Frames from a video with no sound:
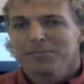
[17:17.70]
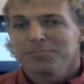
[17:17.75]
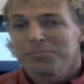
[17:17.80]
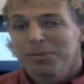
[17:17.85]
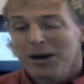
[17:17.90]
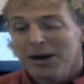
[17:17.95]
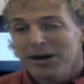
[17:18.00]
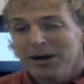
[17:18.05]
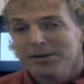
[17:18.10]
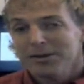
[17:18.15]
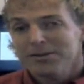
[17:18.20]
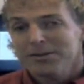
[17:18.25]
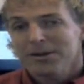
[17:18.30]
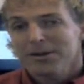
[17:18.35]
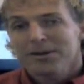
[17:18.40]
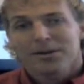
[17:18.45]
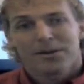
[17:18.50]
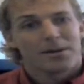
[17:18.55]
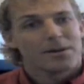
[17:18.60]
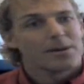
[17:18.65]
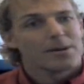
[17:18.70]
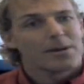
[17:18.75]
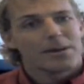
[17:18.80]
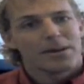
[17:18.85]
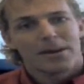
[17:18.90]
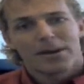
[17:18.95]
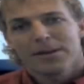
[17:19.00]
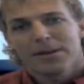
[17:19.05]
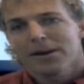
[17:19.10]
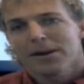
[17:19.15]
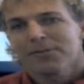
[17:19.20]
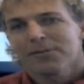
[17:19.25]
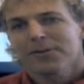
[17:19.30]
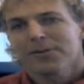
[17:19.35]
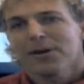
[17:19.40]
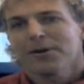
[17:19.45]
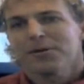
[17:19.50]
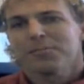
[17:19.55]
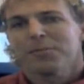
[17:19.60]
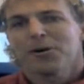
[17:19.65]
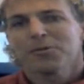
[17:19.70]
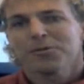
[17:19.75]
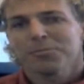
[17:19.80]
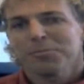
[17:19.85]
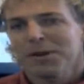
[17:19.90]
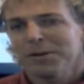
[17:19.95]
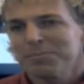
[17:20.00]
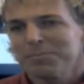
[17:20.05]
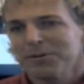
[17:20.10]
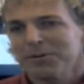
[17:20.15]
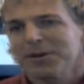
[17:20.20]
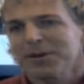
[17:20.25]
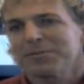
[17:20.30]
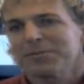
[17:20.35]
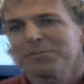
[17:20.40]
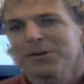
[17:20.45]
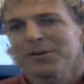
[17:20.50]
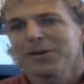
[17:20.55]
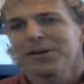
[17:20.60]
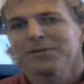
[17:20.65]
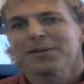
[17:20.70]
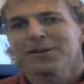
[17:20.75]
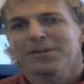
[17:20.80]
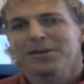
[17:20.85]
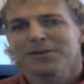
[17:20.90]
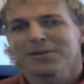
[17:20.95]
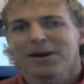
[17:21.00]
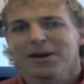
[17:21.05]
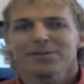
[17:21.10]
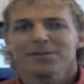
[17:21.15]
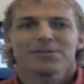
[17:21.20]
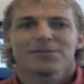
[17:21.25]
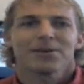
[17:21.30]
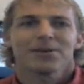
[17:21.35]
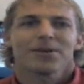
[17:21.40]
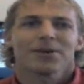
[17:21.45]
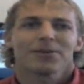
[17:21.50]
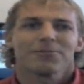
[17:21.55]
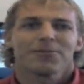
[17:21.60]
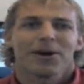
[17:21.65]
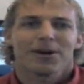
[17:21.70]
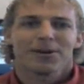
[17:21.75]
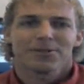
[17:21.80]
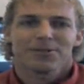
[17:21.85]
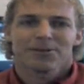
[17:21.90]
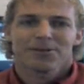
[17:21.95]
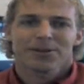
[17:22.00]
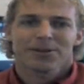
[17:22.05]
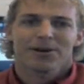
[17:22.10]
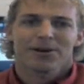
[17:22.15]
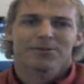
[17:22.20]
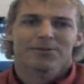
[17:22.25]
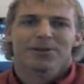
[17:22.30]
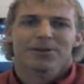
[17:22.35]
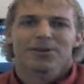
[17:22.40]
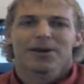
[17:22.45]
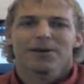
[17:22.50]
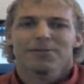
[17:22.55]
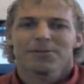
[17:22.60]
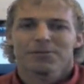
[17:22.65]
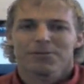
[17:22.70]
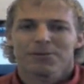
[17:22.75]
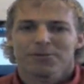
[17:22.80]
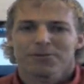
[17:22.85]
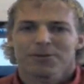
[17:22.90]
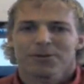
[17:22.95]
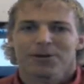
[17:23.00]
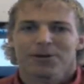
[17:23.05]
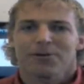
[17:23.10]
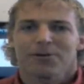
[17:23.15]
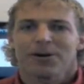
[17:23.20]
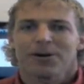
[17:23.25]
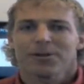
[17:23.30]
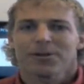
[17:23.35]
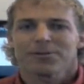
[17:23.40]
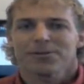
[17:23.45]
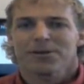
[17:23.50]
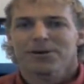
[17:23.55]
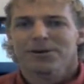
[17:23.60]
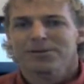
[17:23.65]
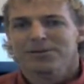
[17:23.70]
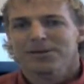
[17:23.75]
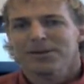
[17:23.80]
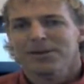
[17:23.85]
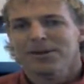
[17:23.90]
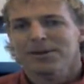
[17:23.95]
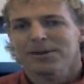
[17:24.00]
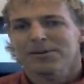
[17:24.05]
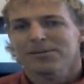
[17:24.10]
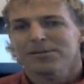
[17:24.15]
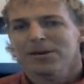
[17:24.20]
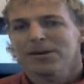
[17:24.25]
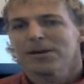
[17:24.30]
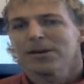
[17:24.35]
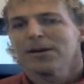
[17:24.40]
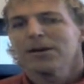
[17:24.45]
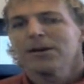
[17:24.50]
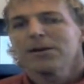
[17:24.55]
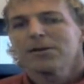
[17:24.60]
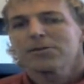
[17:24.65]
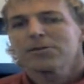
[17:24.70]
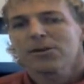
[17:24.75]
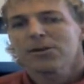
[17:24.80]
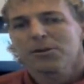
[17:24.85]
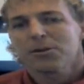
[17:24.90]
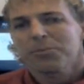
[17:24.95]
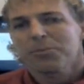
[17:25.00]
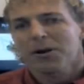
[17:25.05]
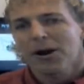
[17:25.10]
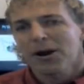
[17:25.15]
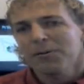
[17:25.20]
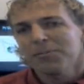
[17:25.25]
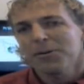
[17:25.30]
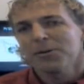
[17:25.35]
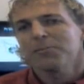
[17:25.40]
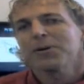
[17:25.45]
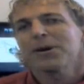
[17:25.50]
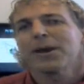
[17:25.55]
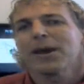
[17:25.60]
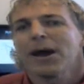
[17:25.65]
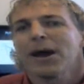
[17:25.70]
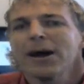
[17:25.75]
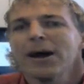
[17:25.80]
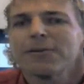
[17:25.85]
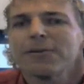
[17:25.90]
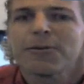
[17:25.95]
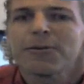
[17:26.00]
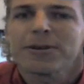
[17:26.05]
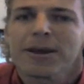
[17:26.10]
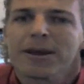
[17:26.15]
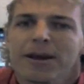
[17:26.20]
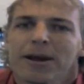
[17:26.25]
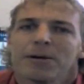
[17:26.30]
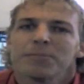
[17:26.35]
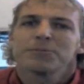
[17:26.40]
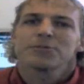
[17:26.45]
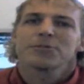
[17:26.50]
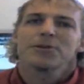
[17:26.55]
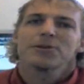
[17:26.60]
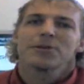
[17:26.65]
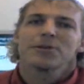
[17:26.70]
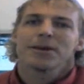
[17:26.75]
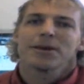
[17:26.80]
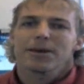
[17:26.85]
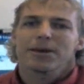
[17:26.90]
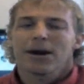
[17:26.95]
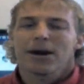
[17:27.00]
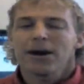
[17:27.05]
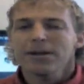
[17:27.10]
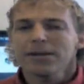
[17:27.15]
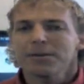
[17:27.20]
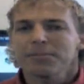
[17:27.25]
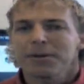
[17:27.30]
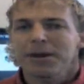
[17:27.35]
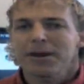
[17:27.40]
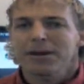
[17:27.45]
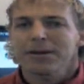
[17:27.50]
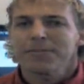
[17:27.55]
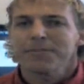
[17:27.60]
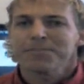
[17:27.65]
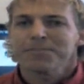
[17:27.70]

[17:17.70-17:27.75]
but you never know. Most people didn't believe that the debt ceiling fight in 2011 would go on as long as it is. So the problem we have when it comes to the economy